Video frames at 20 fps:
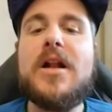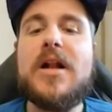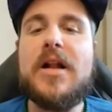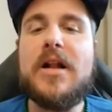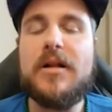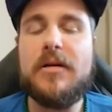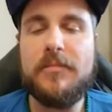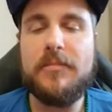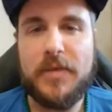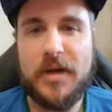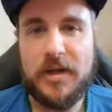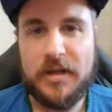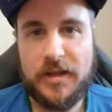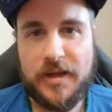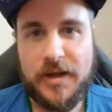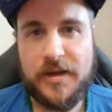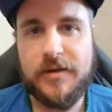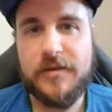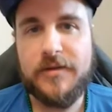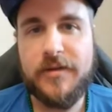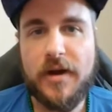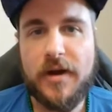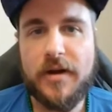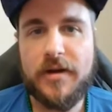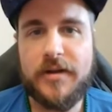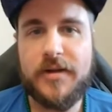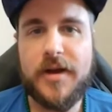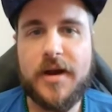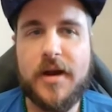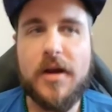But lay your
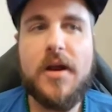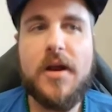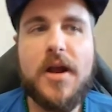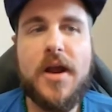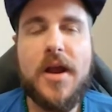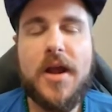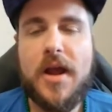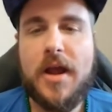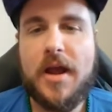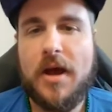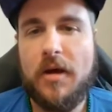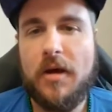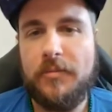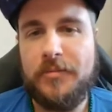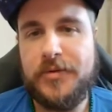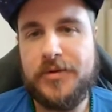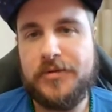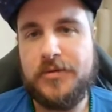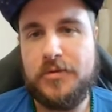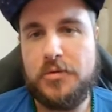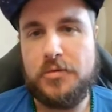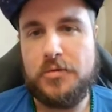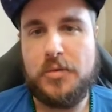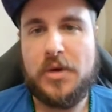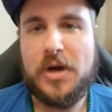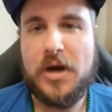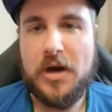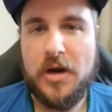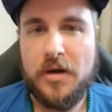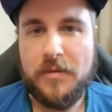tongue there. It helps you
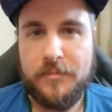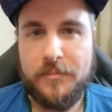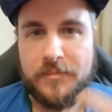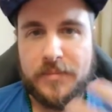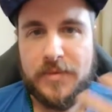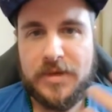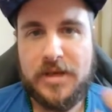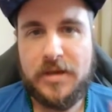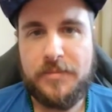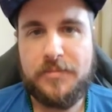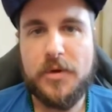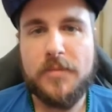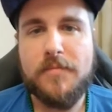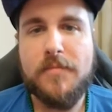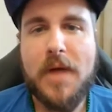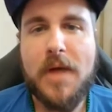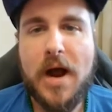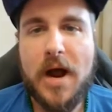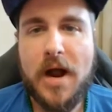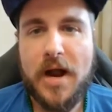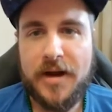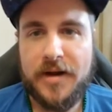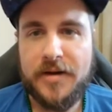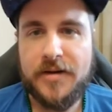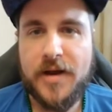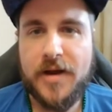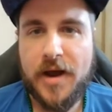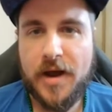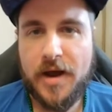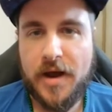keep your mind
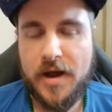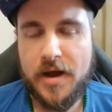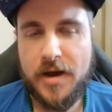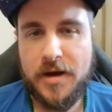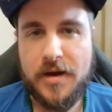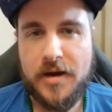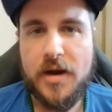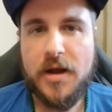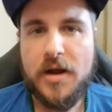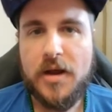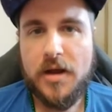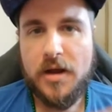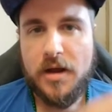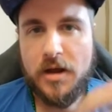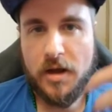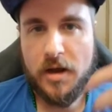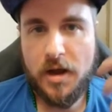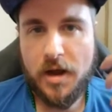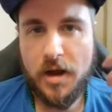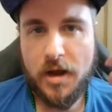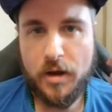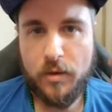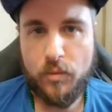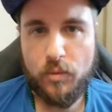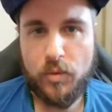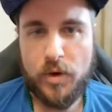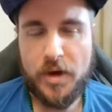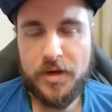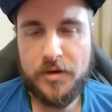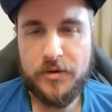on
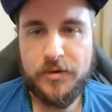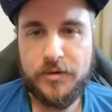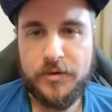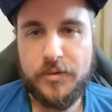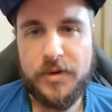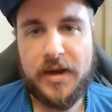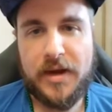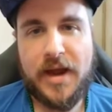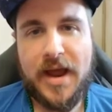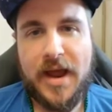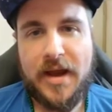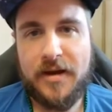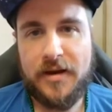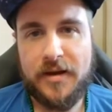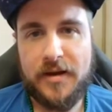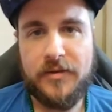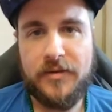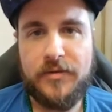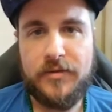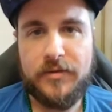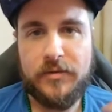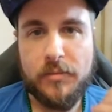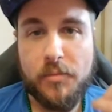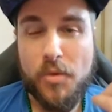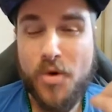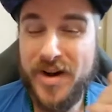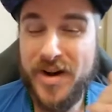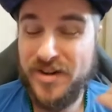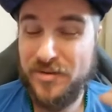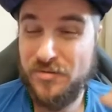what you're doing, and it gives you a
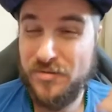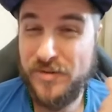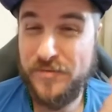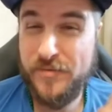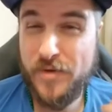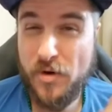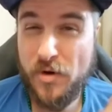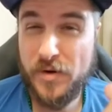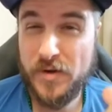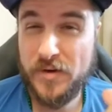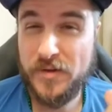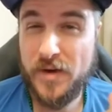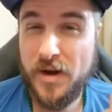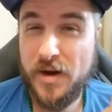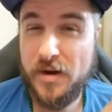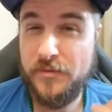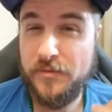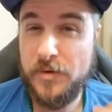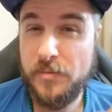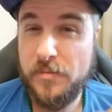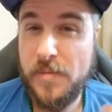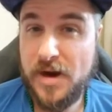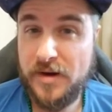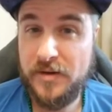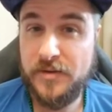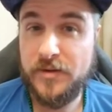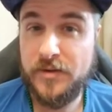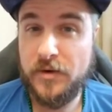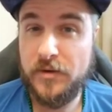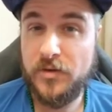point to refocus on if your mind
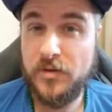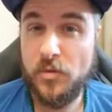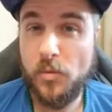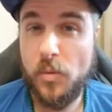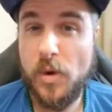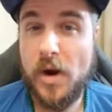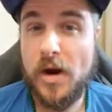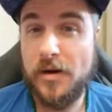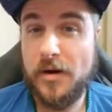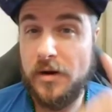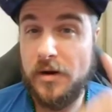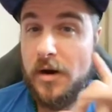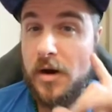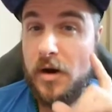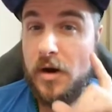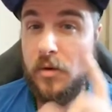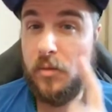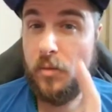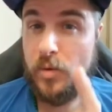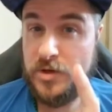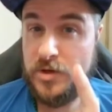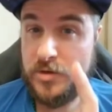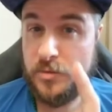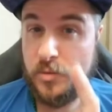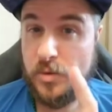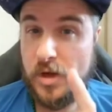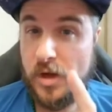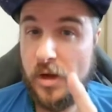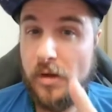starts to wander, which it will.